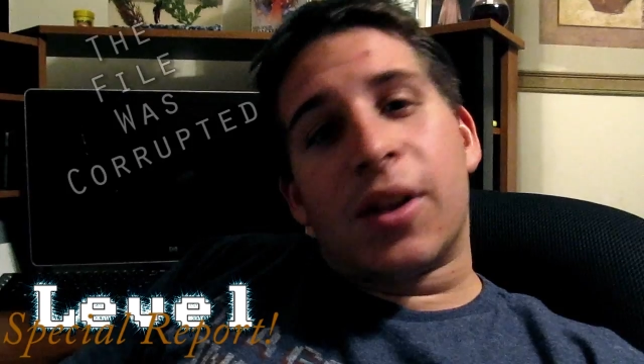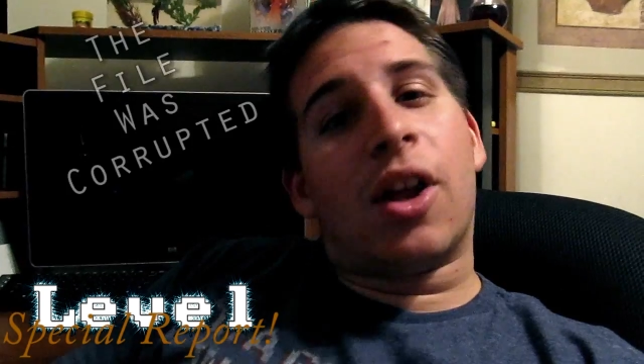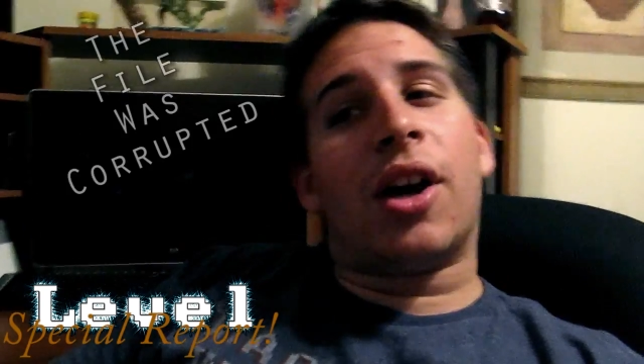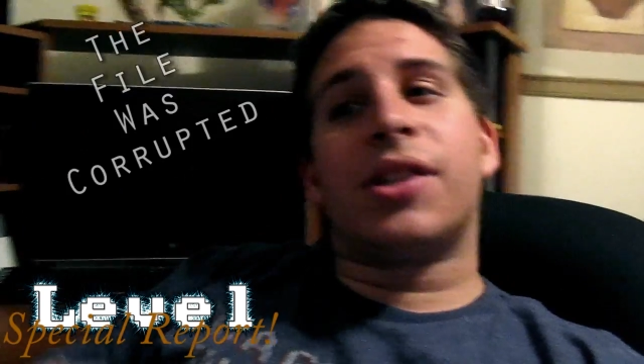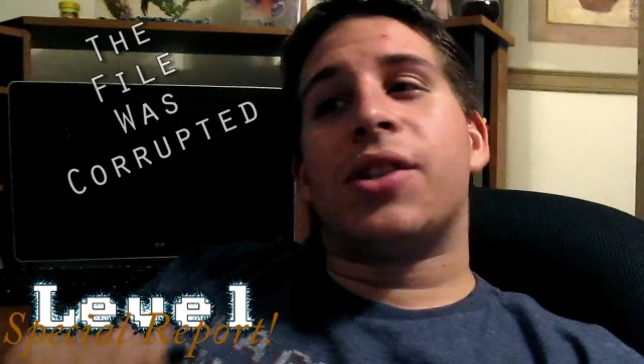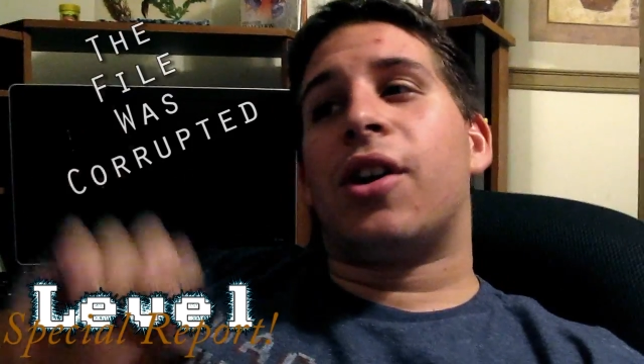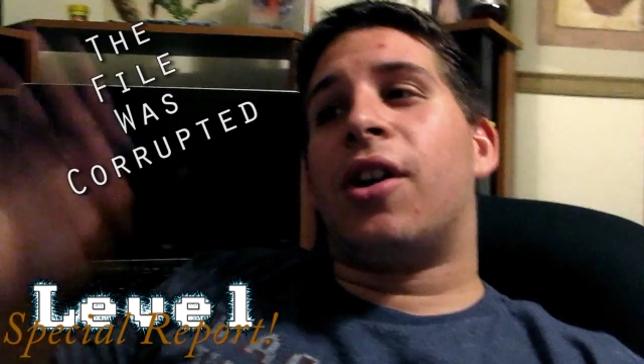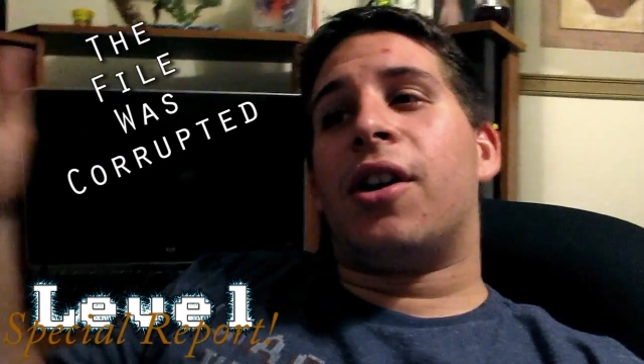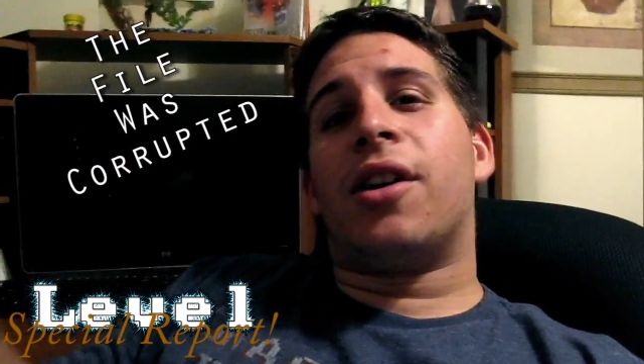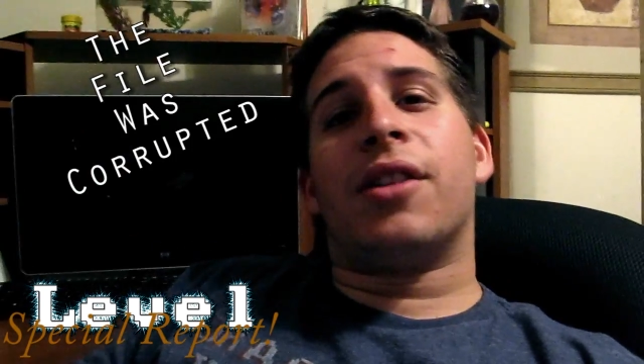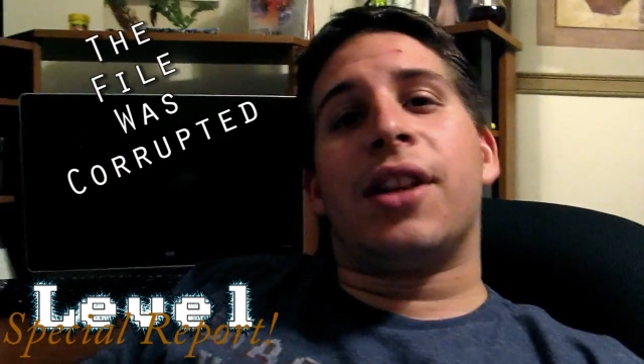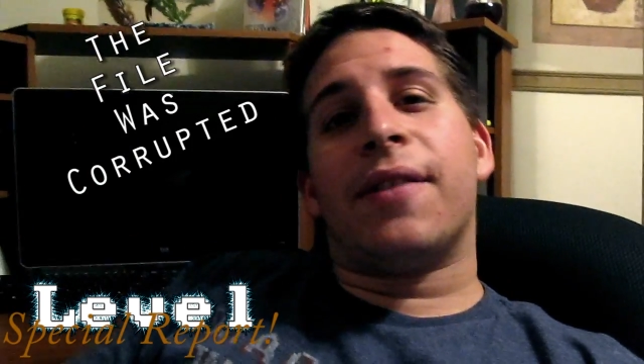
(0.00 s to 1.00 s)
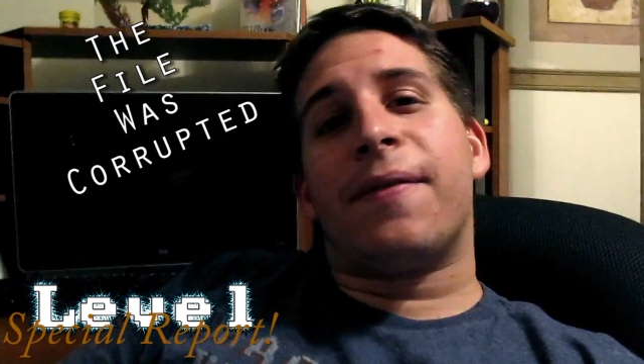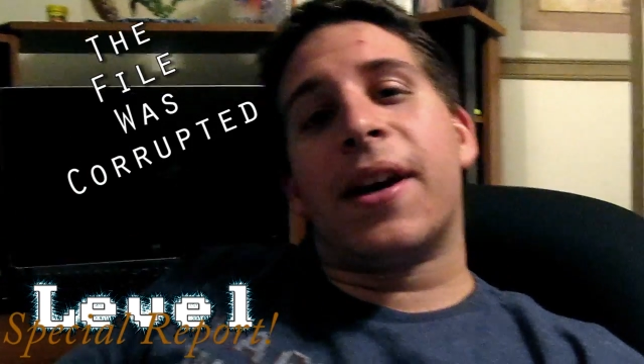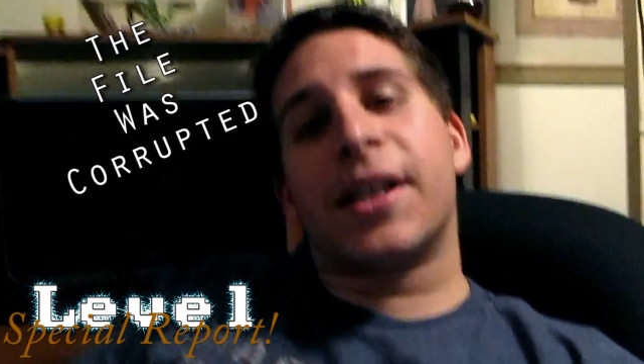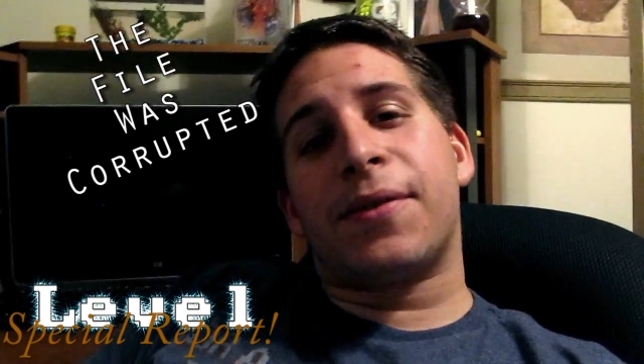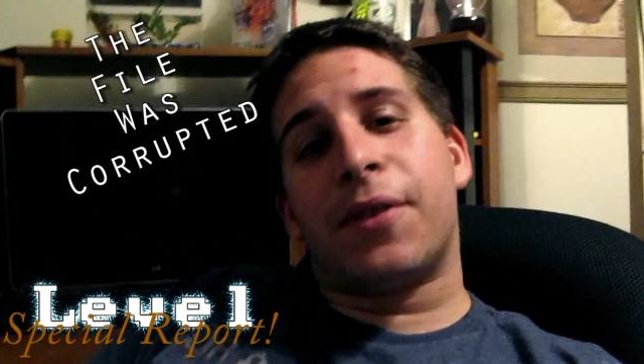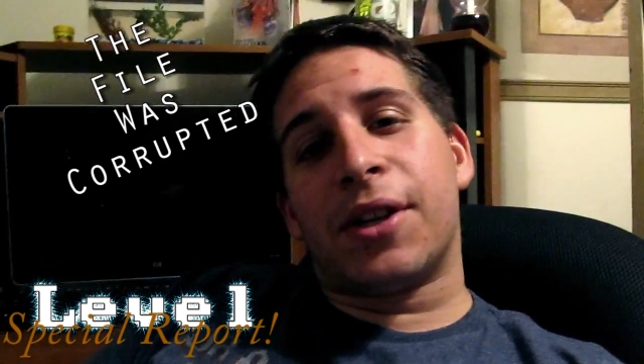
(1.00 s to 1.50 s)
Lost all the
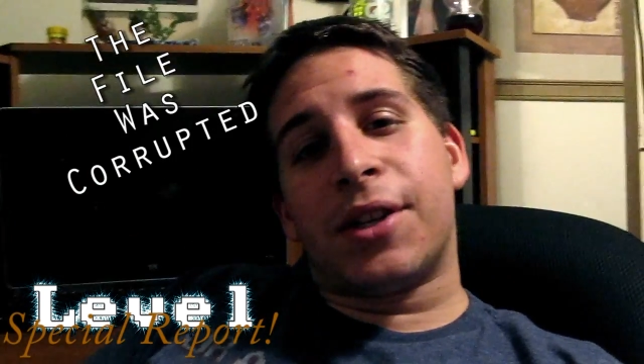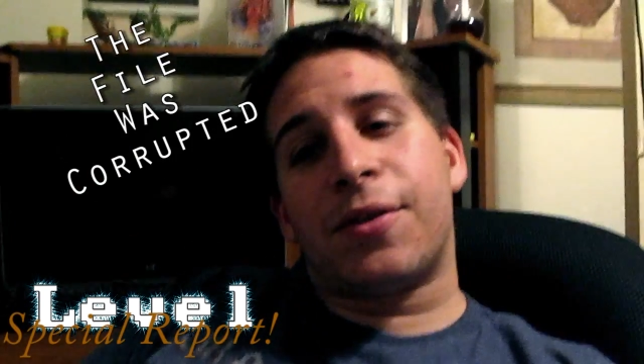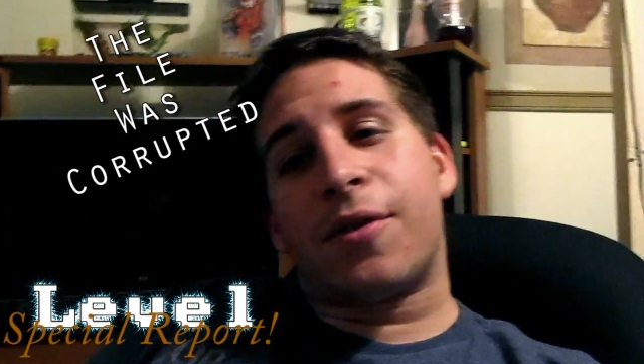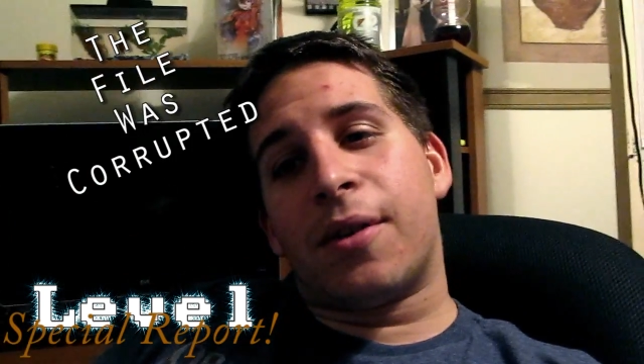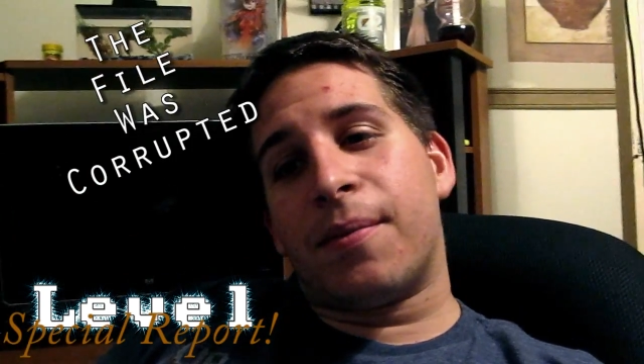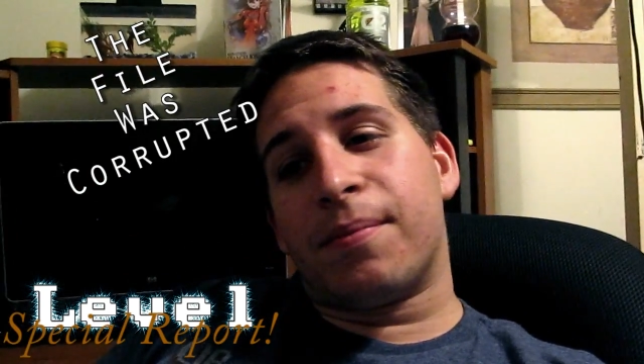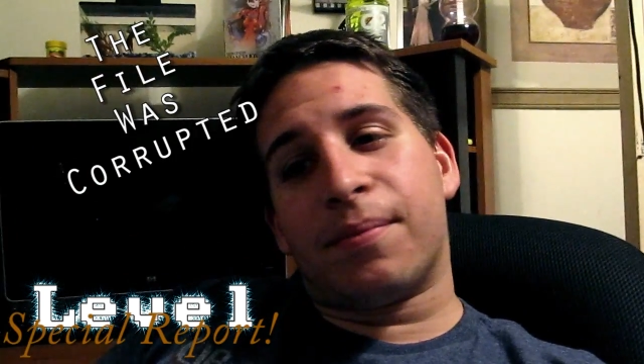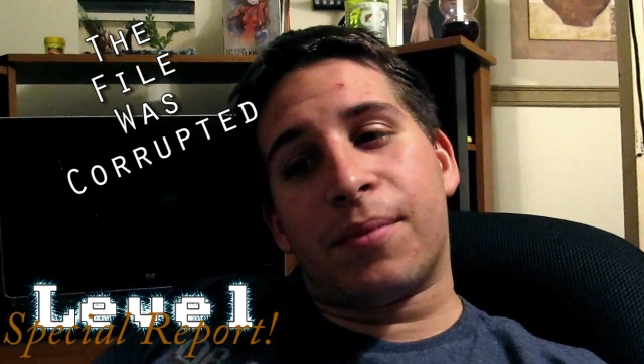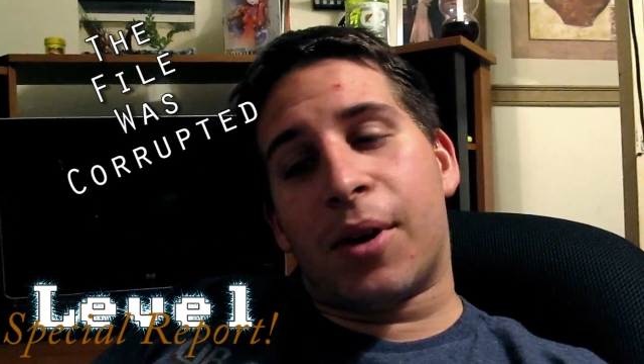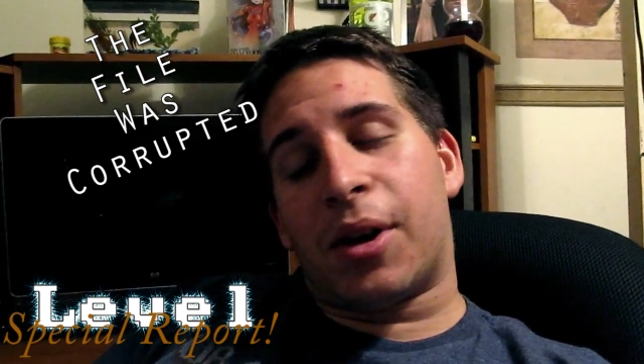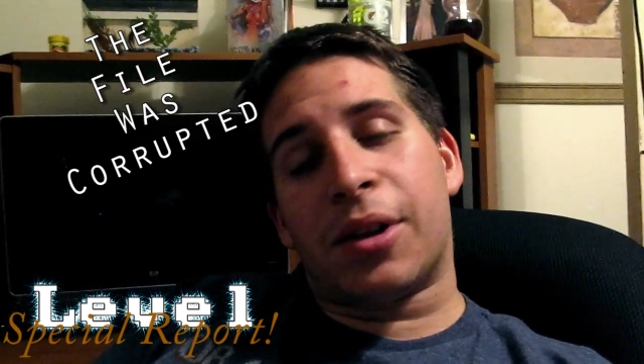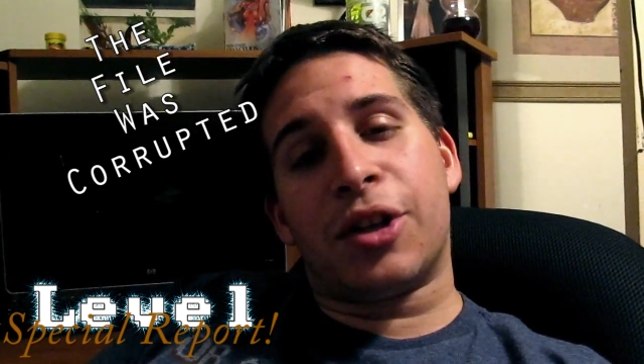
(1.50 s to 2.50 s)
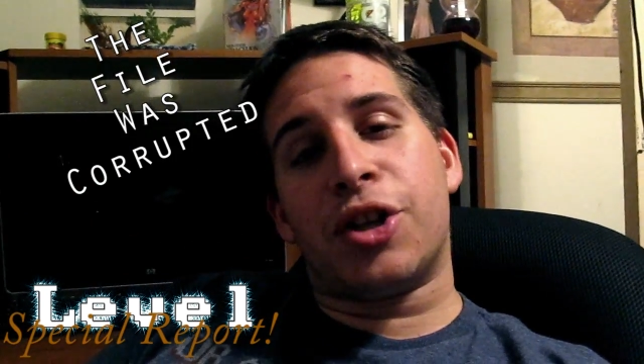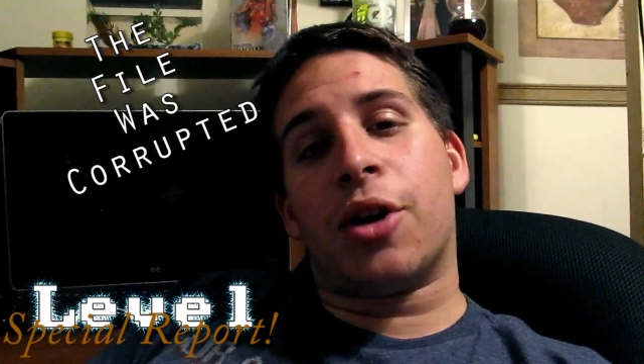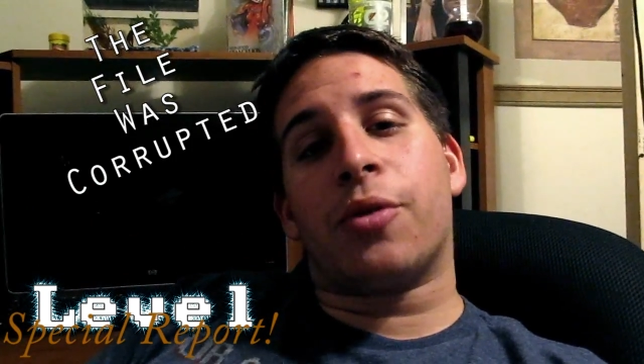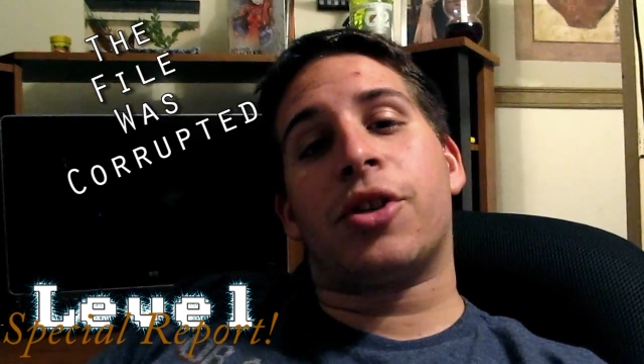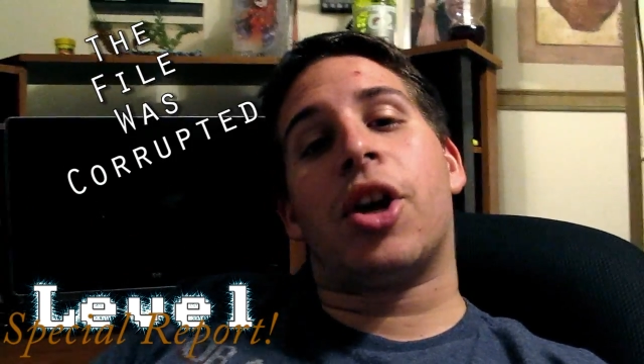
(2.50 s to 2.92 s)
effects footage from all the jokes,